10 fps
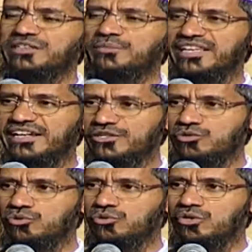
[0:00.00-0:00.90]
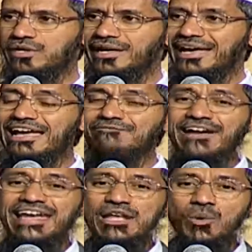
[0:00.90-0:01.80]
number 32, if
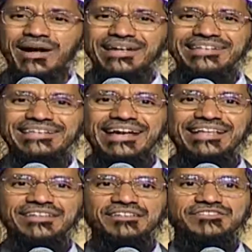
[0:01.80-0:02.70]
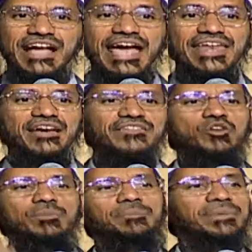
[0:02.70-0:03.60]
anyone kills any other
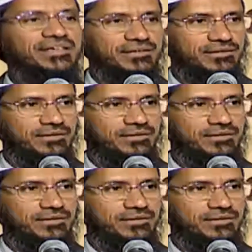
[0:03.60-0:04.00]
human being,